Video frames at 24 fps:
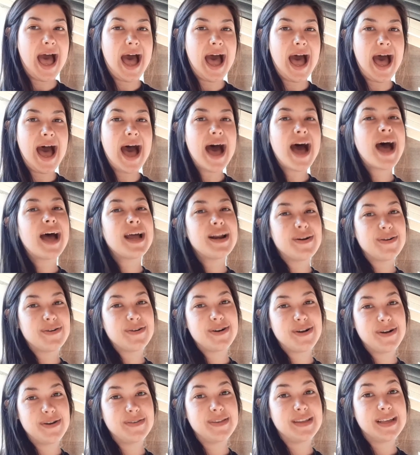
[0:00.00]
I don't
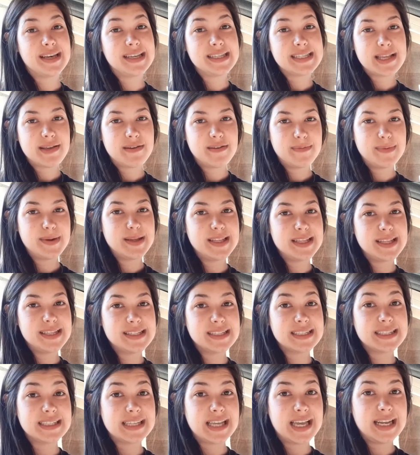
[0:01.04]
know the last time I've been this
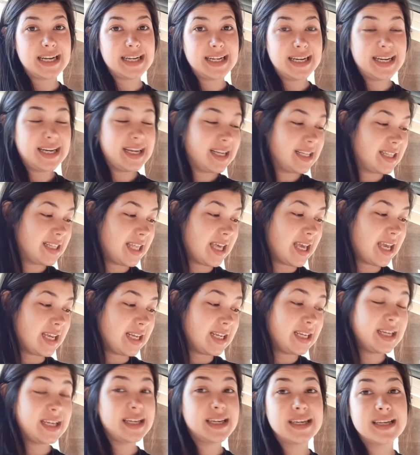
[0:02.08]
excited. Like,
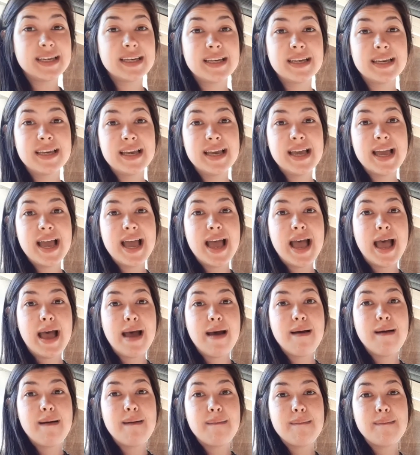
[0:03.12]

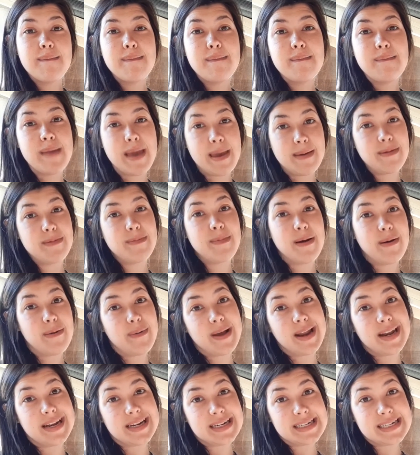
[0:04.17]
maybe my
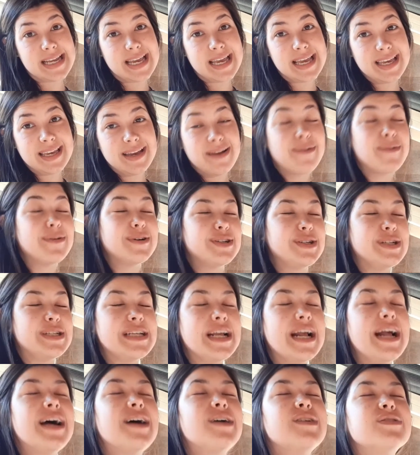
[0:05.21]
wedding day, which
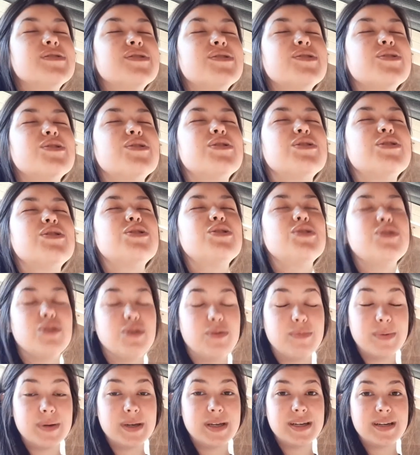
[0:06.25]
sounds
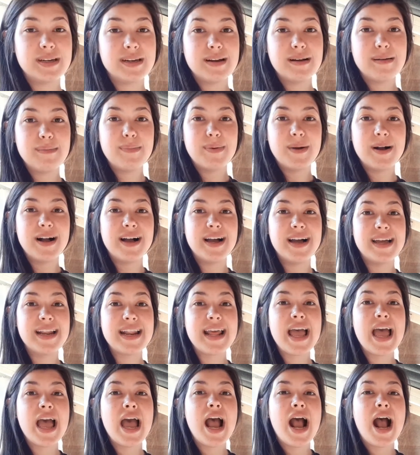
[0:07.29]
stupid, but
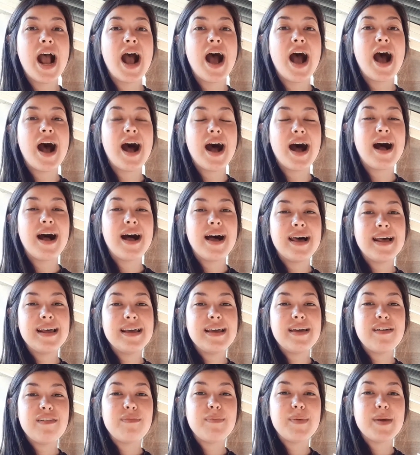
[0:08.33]
I
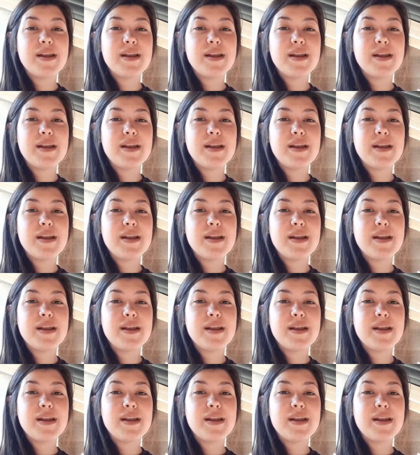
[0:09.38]
have been